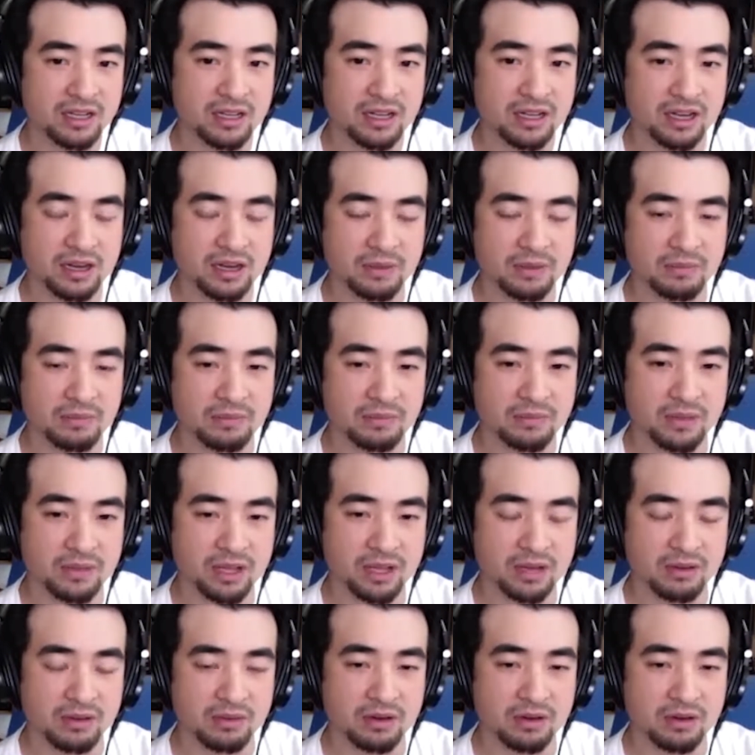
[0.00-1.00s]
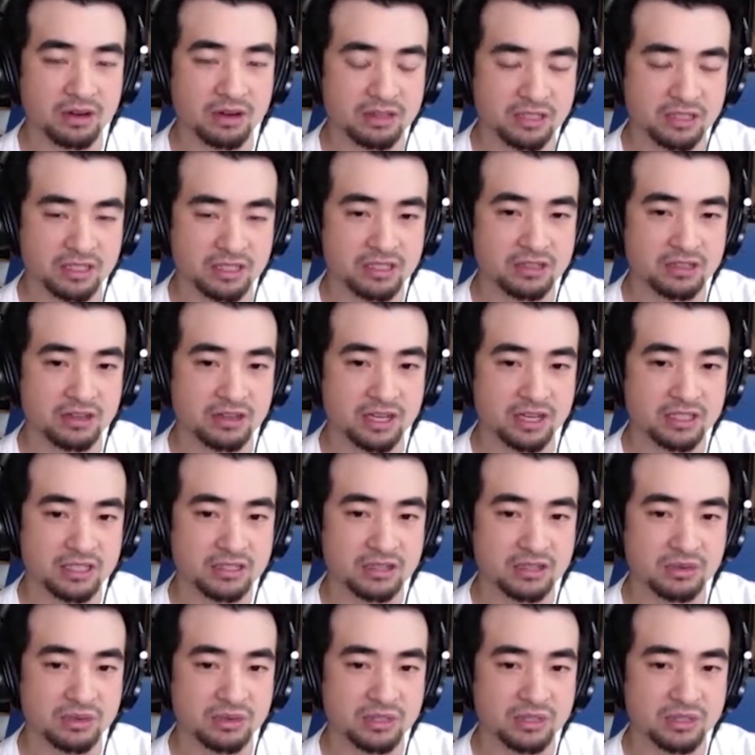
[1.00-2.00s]
our sister
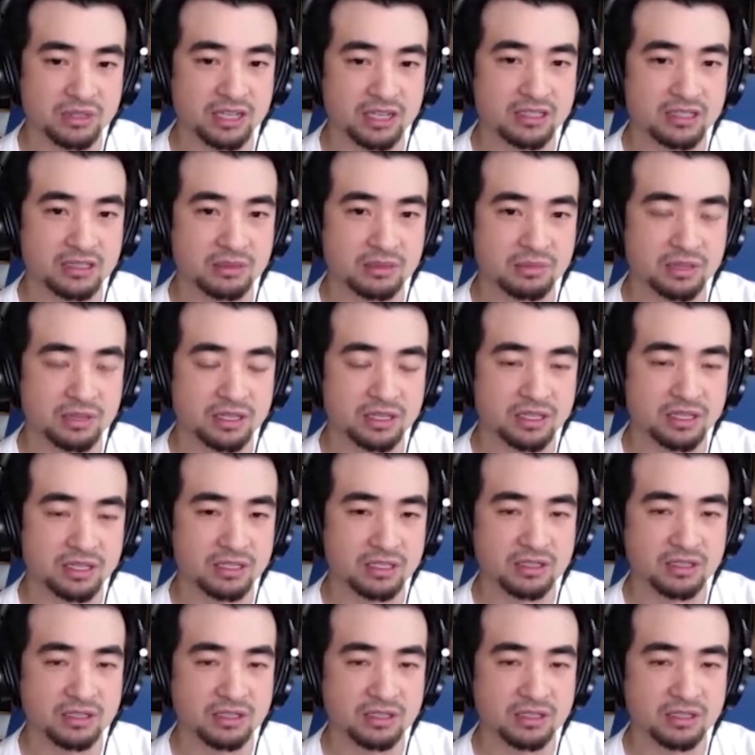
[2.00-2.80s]
Esther was an excellent pianist.